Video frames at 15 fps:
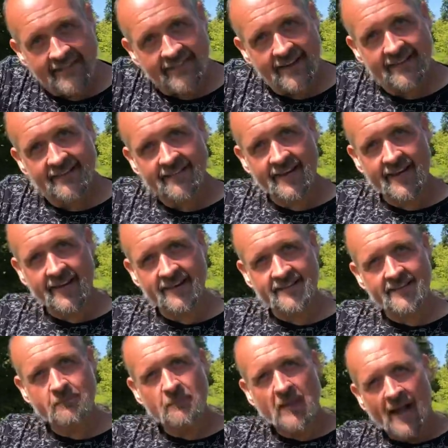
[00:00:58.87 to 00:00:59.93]
these seeds
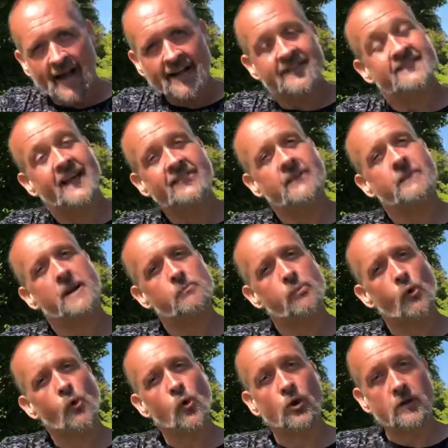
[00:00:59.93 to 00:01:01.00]
I'd set them in a
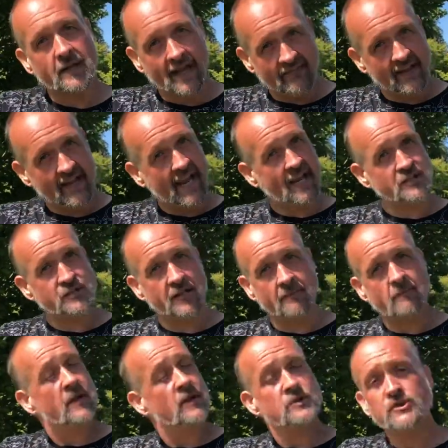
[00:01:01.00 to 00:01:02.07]
bowl in the kitchen
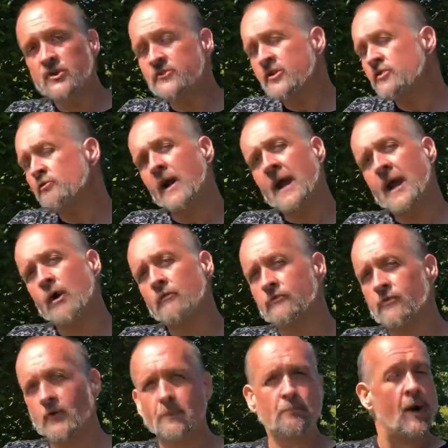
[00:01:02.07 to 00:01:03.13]
just to dry out
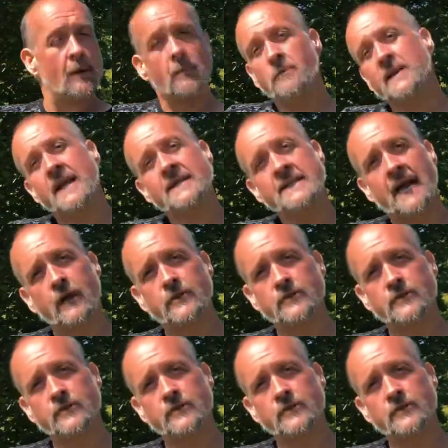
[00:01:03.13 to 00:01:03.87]
for probably a day or